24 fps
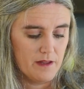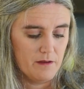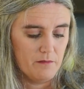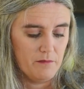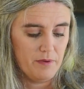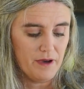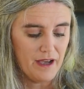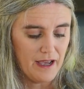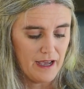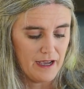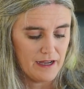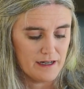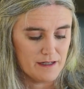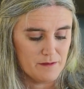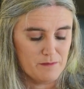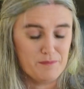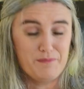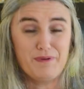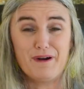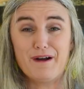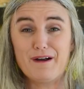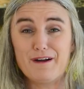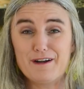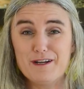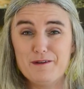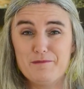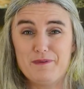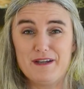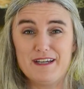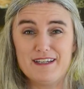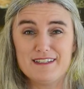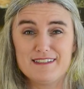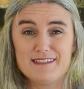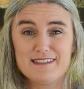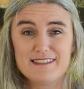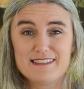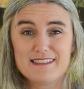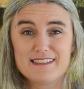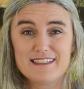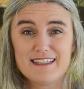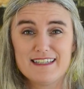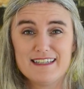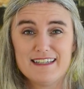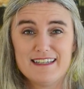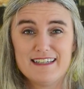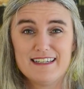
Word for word: But Barnabas,